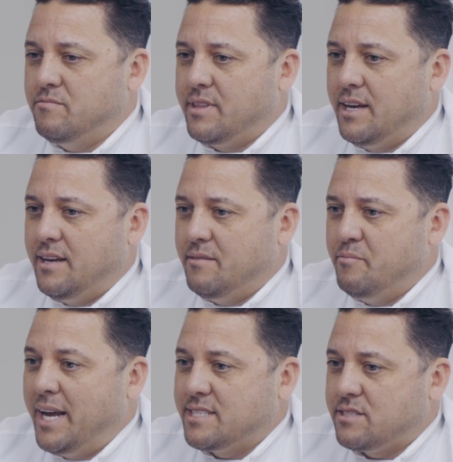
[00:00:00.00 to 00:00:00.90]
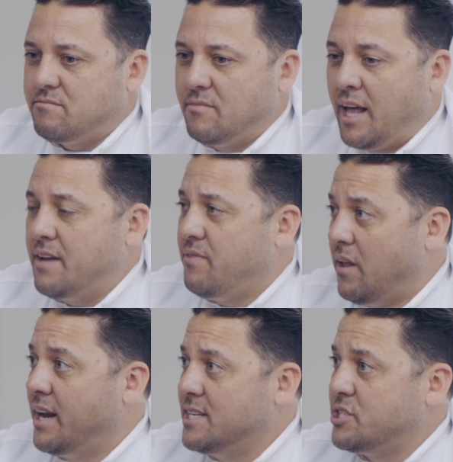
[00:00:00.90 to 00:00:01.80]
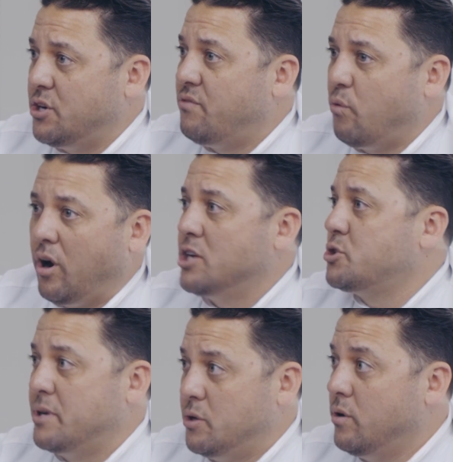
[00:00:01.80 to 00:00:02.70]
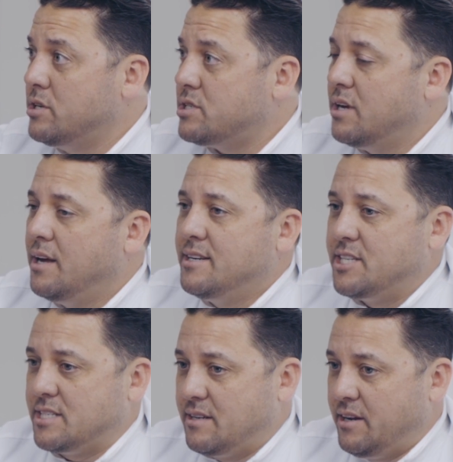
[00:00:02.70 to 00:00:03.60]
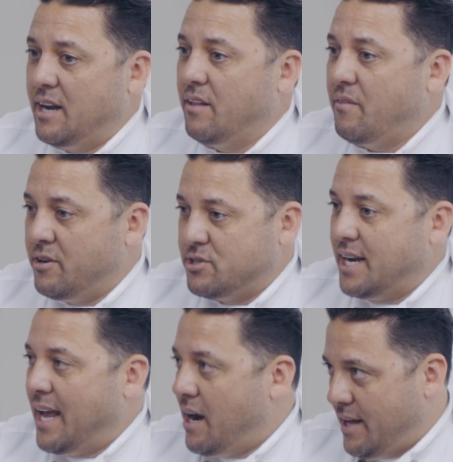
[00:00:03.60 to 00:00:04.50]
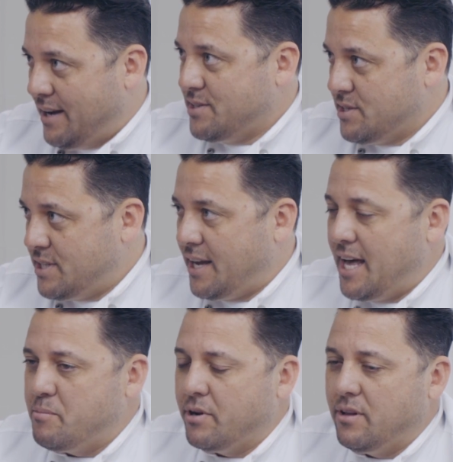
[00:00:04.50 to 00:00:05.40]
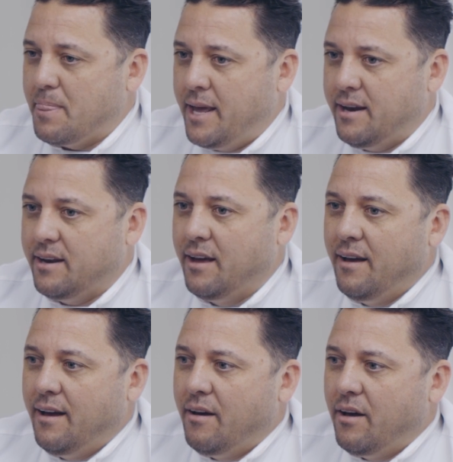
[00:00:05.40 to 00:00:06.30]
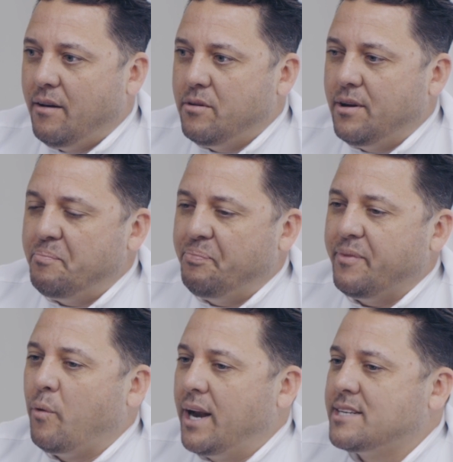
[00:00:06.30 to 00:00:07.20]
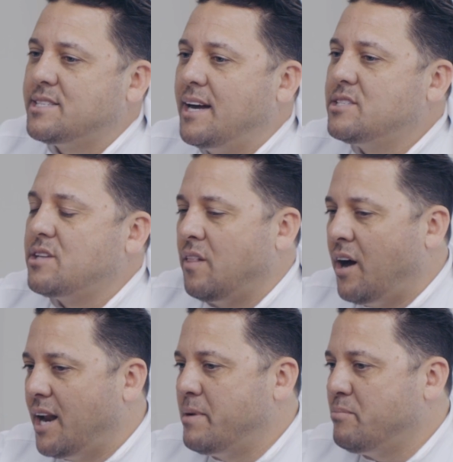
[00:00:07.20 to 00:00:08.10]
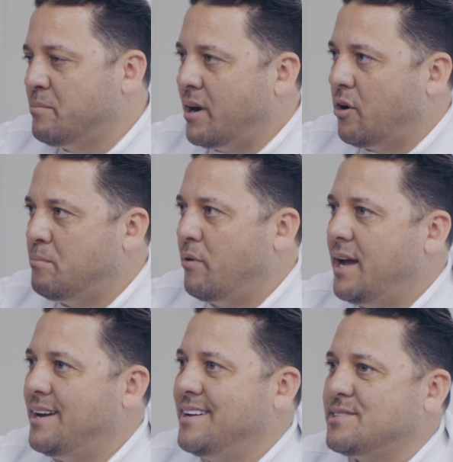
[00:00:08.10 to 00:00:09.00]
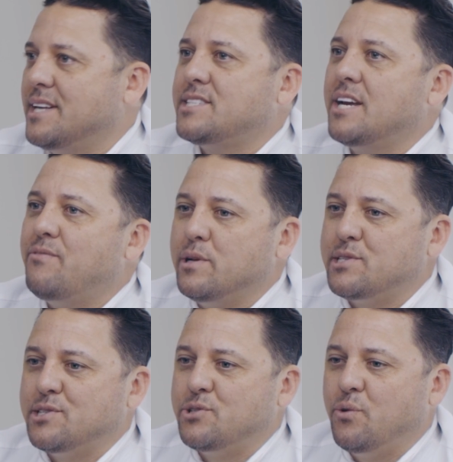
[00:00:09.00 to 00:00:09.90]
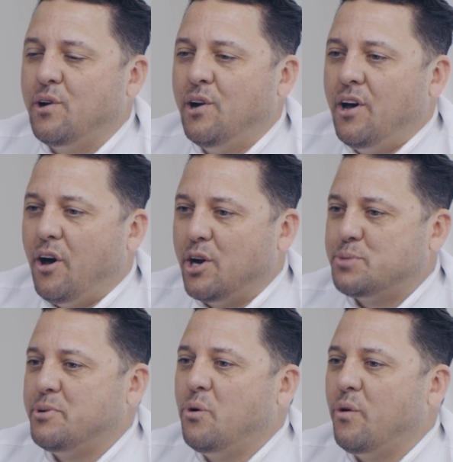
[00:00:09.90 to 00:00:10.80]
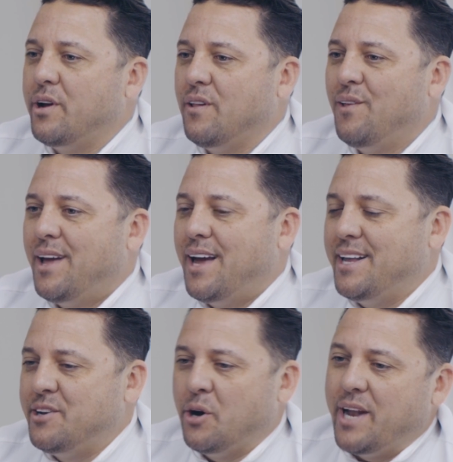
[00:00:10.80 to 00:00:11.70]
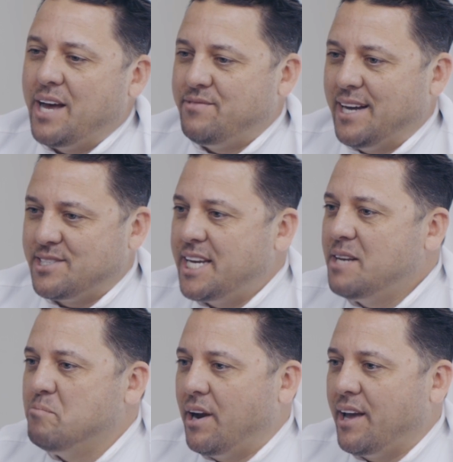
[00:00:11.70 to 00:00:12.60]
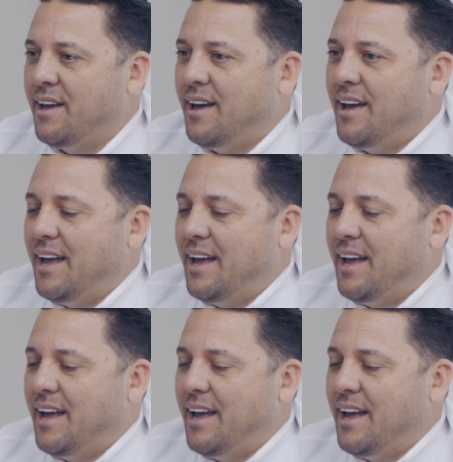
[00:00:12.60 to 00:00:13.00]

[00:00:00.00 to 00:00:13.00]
That makes life a lot easier for entrepreneurs. Just you got to understand how to access that capital. Right. And what excites a lot of people about our brand is, let's say, for instance, you're entrepreneurial and you don't have that seed money.